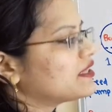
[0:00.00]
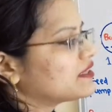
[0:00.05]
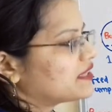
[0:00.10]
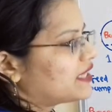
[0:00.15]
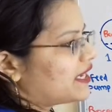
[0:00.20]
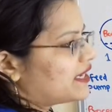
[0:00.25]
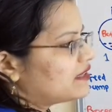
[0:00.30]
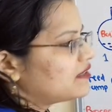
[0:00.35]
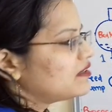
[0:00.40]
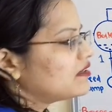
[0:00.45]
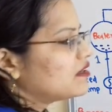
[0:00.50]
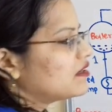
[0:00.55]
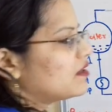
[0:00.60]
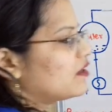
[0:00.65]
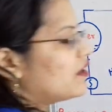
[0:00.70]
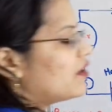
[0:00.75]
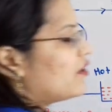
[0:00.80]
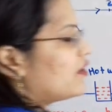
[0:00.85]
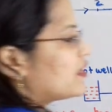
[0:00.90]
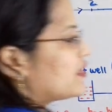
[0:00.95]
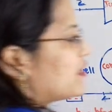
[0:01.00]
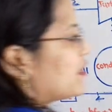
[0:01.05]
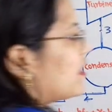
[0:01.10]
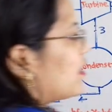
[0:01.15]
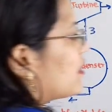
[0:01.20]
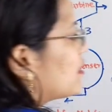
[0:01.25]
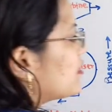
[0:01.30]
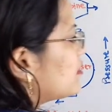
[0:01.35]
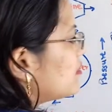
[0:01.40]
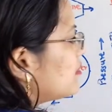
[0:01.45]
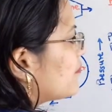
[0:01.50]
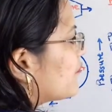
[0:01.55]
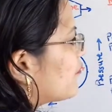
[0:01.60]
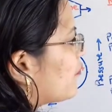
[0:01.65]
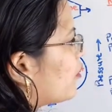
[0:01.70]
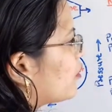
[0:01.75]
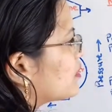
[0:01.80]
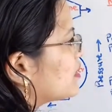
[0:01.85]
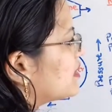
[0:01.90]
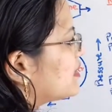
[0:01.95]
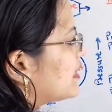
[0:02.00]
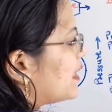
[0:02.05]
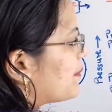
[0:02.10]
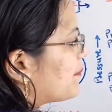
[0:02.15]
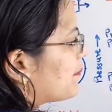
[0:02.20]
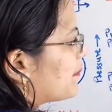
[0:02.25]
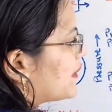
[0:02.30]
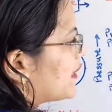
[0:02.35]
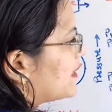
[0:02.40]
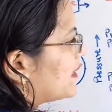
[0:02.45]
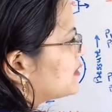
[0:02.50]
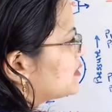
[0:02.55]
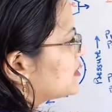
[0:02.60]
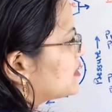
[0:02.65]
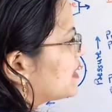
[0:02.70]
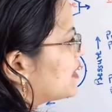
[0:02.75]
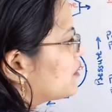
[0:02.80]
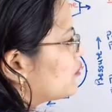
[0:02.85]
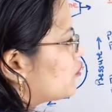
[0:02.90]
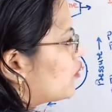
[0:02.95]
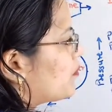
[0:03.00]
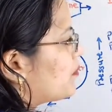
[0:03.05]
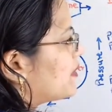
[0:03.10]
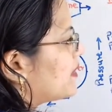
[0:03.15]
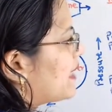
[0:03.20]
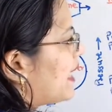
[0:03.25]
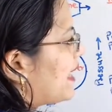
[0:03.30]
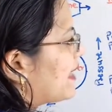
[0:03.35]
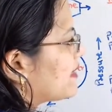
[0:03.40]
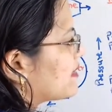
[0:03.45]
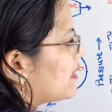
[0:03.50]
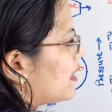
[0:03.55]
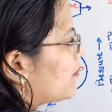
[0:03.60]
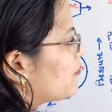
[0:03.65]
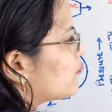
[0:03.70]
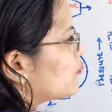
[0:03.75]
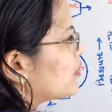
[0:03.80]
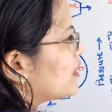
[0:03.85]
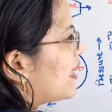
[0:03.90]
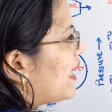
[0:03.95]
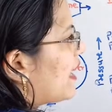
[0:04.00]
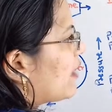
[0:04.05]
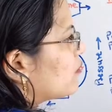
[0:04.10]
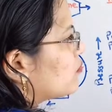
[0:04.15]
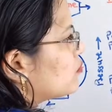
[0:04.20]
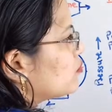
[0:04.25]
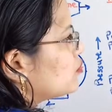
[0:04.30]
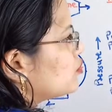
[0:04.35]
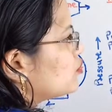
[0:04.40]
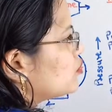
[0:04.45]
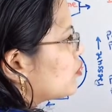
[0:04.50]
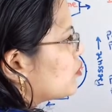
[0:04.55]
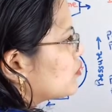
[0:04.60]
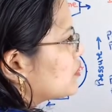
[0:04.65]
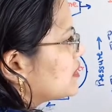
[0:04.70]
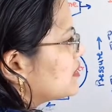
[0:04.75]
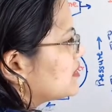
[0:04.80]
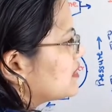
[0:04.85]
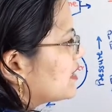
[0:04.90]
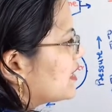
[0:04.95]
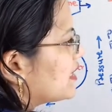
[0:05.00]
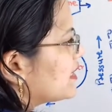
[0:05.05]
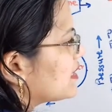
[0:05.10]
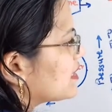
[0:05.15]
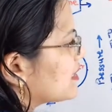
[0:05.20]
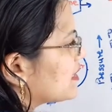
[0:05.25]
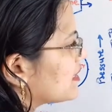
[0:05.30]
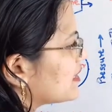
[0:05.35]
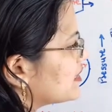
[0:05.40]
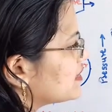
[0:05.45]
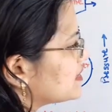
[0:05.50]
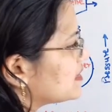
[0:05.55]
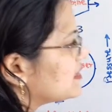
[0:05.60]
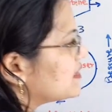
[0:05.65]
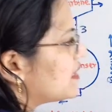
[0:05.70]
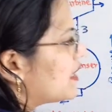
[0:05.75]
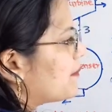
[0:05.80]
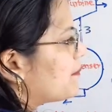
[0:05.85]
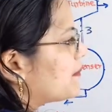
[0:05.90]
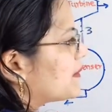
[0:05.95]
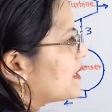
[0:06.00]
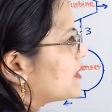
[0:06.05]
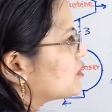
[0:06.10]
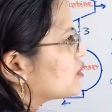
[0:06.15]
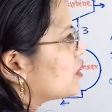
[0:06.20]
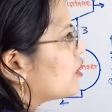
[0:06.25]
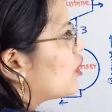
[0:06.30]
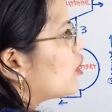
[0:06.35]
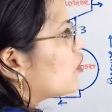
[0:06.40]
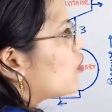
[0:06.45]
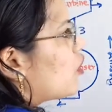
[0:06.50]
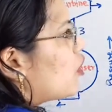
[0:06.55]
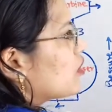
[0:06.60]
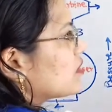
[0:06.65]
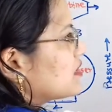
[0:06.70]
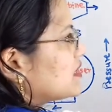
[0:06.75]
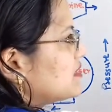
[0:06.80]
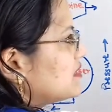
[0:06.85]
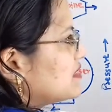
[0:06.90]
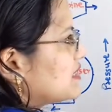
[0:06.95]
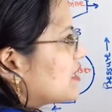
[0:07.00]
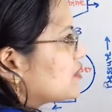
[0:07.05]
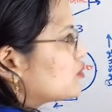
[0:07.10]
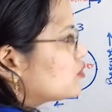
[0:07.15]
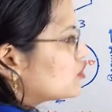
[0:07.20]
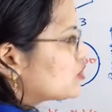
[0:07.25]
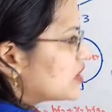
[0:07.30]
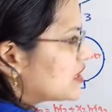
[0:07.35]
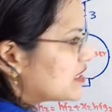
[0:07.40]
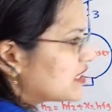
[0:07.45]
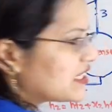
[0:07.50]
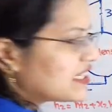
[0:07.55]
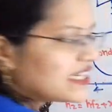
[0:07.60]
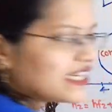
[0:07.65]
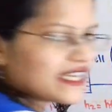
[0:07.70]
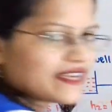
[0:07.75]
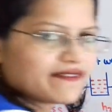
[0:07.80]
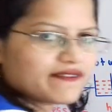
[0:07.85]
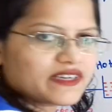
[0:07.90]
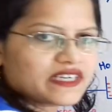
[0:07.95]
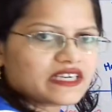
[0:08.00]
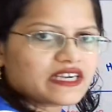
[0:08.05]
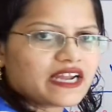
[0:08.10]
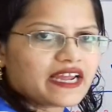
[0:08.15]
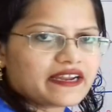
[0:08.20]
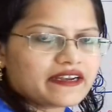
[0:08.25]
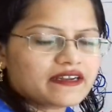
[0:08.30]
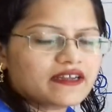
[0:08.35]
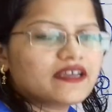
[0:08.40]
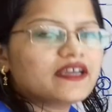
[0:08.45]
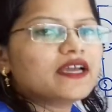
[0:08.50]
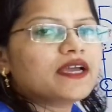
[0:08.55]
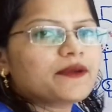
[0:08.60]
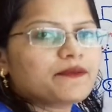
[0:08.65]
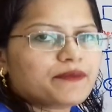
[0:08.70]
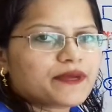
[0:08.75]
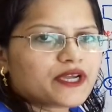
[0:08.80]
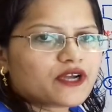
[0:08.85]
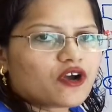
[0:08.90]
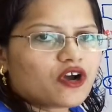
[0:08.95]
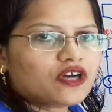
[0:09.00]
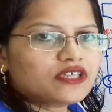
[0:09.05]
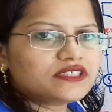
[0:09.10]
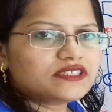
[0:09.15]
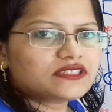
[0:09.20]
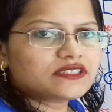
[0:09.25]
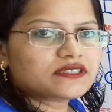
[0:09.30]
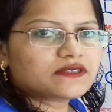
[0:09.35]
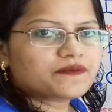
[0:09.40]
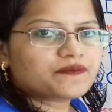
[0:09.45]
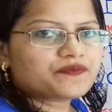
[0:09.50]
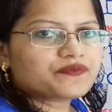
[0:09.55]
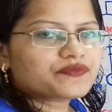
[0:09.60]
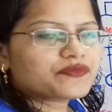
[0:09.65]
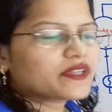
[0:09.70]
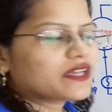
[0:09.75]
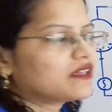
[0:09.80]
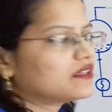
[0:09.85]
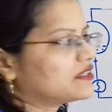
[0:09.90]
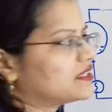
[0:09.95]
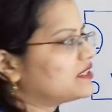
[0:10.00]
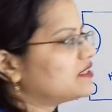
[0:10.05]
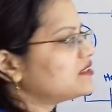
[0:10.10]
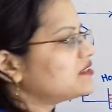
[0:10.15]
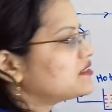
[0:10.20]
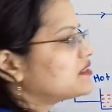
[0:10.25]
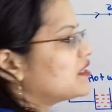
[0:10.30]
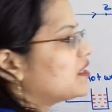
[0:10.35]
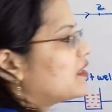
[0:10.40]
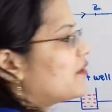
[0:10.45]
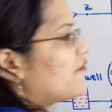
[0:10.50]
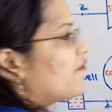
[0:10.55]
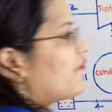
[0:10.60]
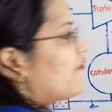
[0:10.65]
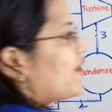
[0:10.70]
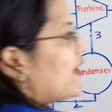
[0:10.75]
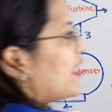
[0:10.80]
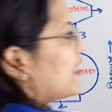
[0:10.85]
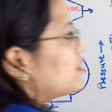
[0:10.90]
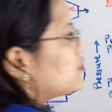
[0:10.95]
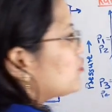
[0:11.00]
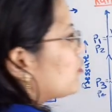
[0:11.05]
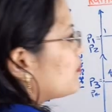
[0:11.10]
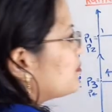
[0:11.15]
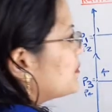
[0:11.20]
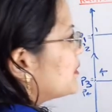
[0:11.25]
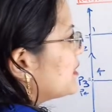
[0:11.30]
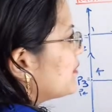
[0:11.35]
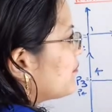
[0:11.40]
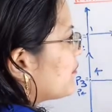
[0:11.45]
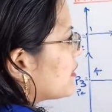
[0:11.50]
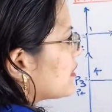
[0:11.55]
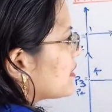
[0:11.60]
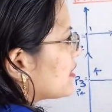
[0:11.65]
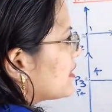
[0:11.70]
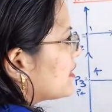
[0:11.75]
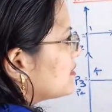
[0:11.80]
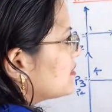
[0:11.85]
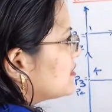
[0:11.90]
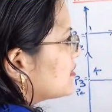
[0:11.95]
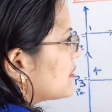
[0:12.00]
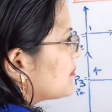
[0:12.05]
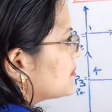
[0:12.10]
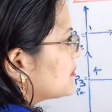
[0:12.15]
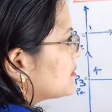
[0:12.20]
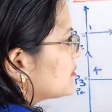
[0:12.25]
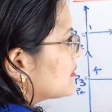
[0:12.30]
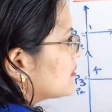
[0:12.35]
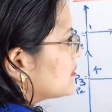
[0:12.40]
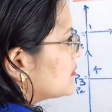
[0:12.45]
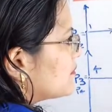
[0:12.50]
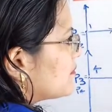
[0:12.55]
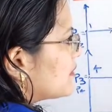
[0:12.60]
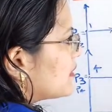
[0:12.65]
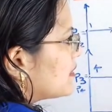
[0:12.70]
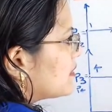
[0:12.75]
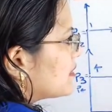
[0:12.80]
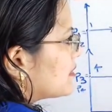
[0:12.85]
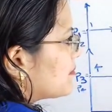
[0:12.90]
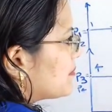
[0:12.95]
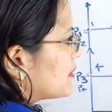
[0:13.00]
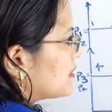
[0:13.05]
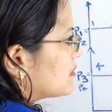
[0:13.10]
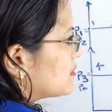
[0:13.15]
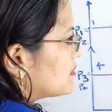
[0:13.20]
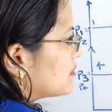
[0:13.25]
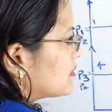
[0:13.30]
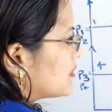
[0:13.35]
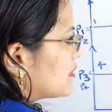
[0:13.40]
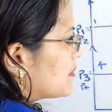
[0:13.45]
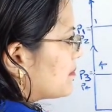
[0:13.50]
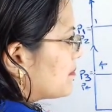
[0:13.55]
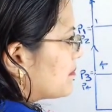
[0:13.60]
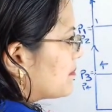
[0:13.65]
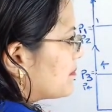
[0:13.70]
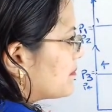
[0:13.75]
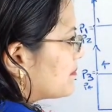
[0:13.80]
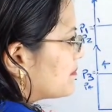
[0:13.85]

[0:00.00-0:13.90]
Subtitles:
Then here for the temperature entropy diagram, we have to show this increase in temperature along the saturated liquid line, because this phase of the working substance will remain same.